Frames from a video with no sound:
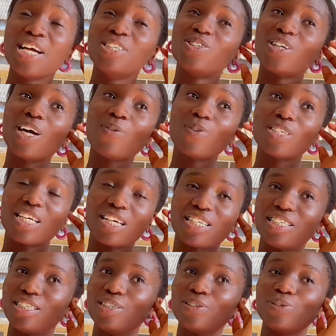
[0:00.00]
July was
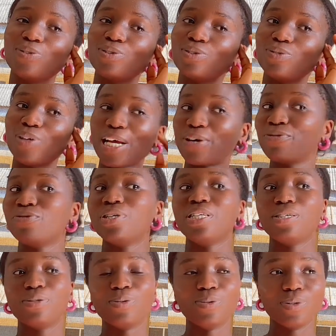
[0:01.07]
actually good, like
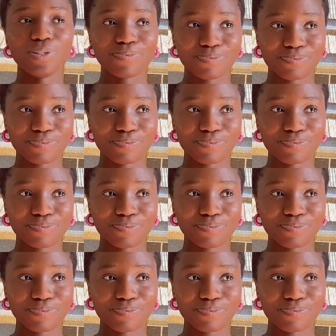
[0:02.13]
really good.